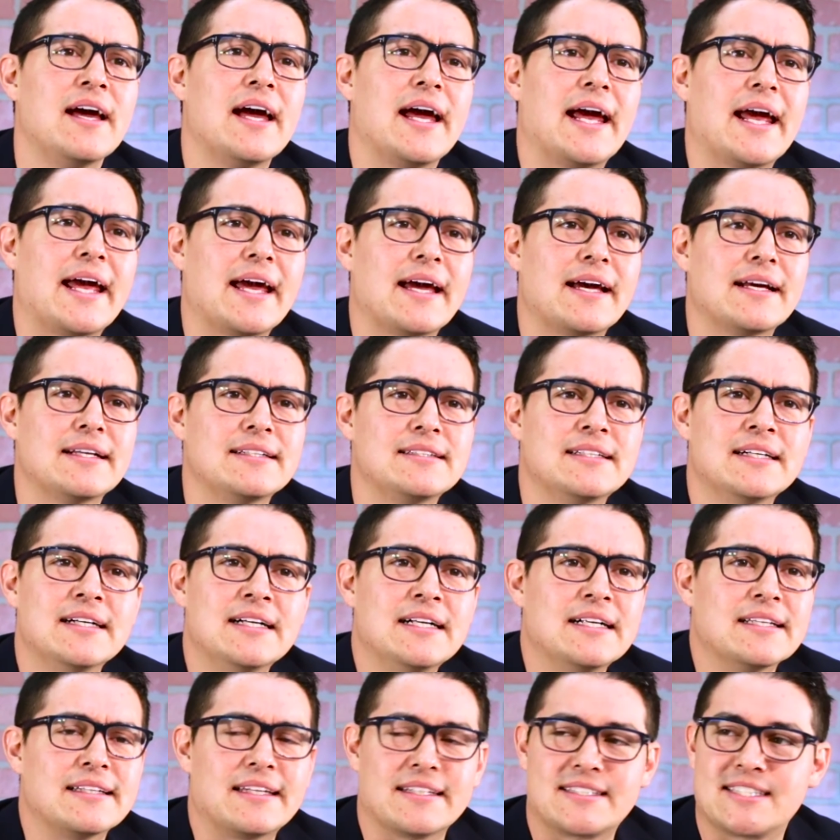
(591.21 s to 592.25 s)
And
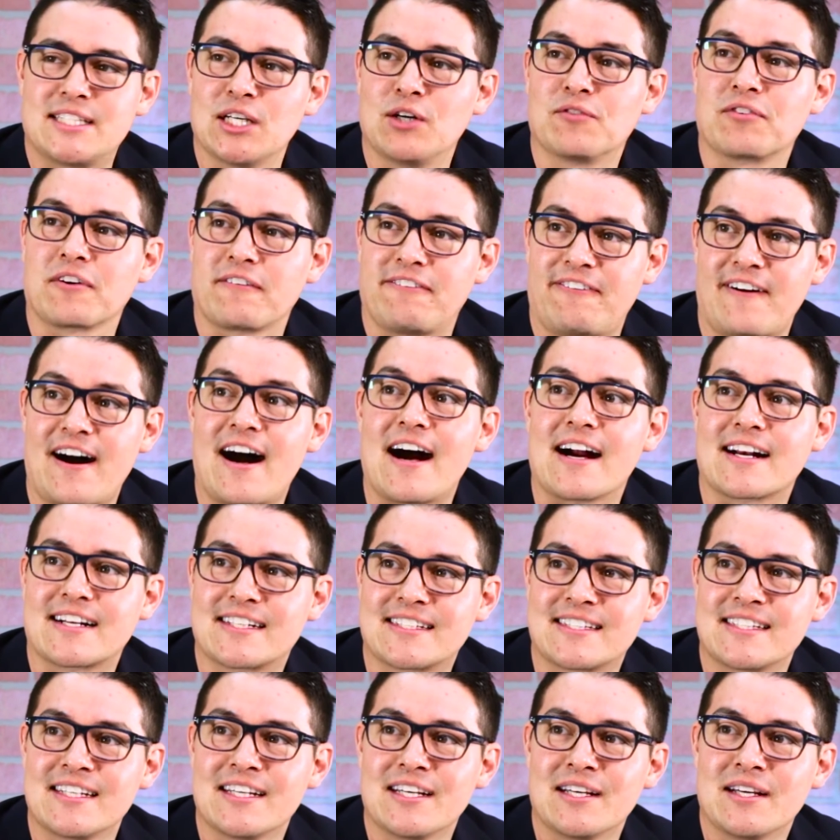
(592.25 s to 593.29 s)
the Silver
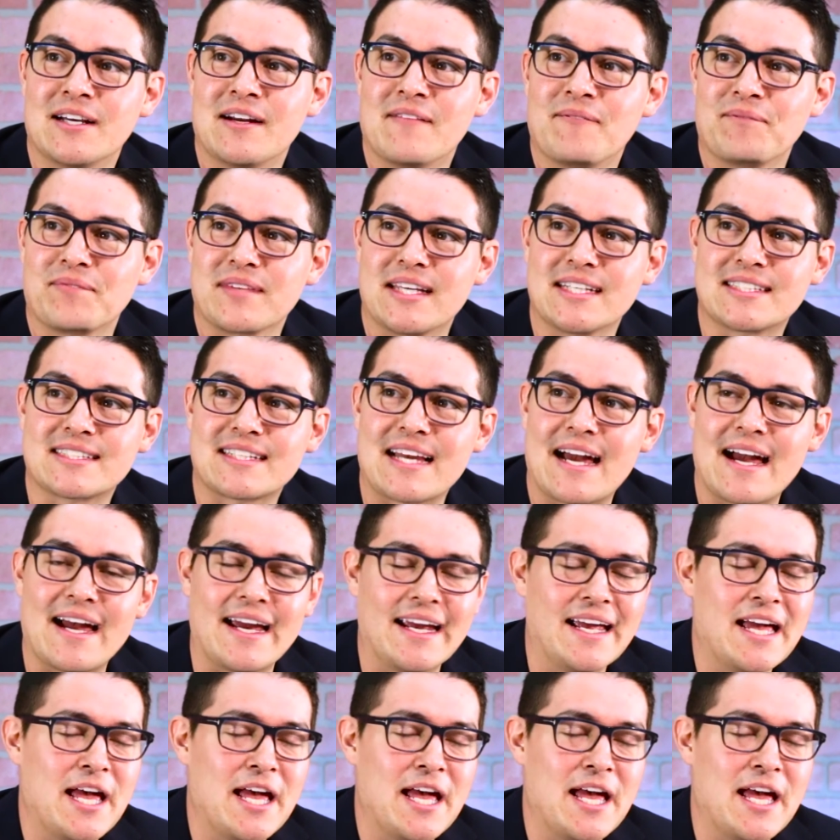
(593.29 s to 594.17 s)
Fox, this guy.